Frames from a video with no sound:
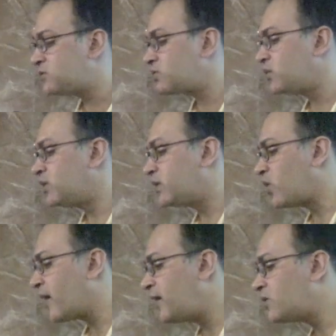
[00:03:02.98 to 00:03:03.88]
is
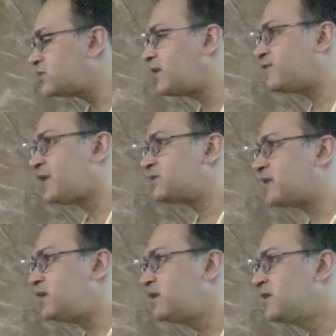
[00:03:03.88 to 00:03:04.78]
entirely on the left hand
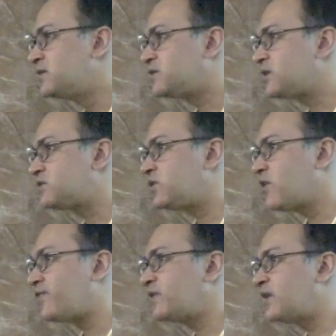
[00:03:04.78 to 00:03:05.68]
side, suggestive
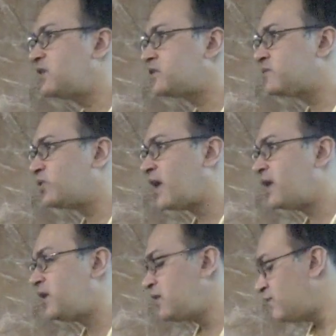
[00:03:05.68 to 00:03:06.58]
of that this
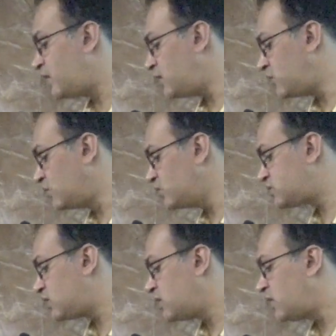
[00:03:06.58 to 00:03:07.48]
modality when
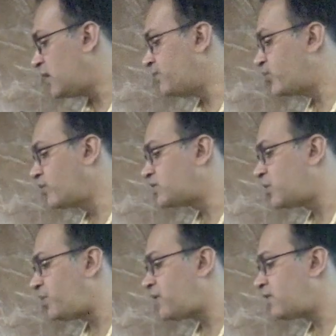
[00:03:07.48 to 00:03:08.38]
used improves
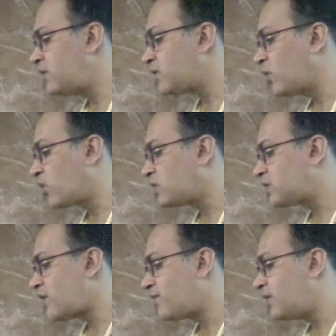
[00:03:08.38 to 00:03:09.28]
the patient overall
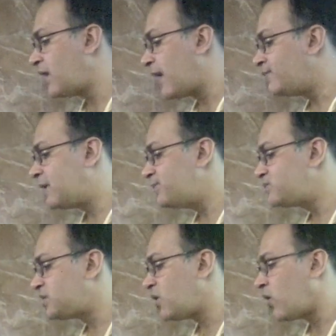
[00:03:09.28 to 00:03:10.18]
survival and helps them
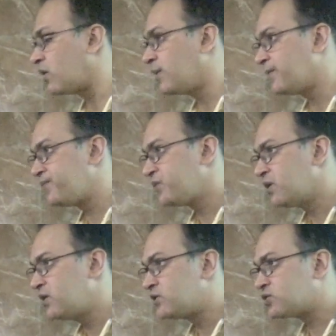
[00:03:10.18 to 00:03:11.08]
stay longer.
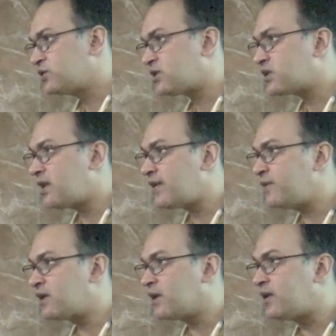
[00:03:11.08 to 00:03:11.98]
So these are the
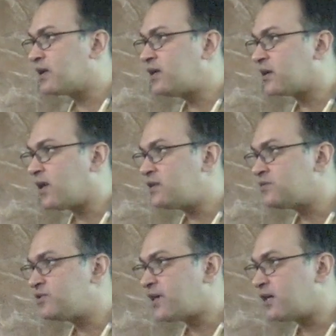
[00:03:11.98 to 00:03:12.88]
11 clinical
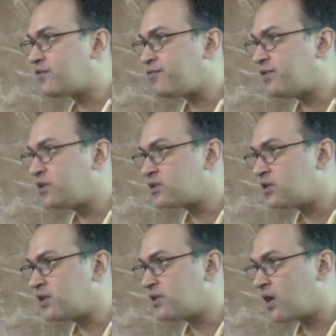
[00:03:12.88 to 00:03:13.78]
trials which had
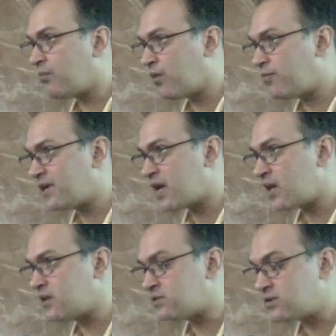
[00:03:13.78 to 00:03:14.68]
featured in the above
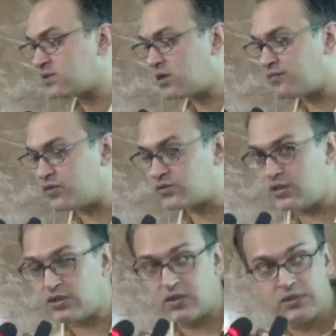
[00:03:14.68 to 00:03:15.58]
meta-analysis, and if you see
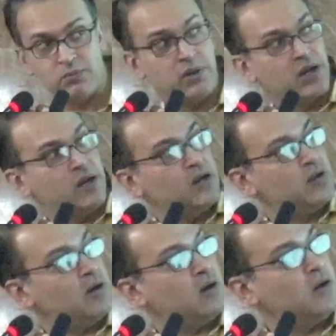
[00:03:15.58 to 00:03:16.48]
here in the
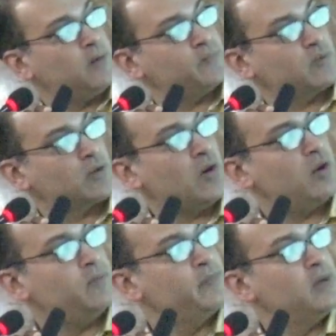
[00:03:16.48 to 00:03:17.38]
middle
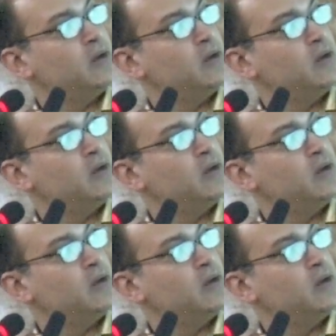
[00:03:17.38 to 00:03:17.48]
column,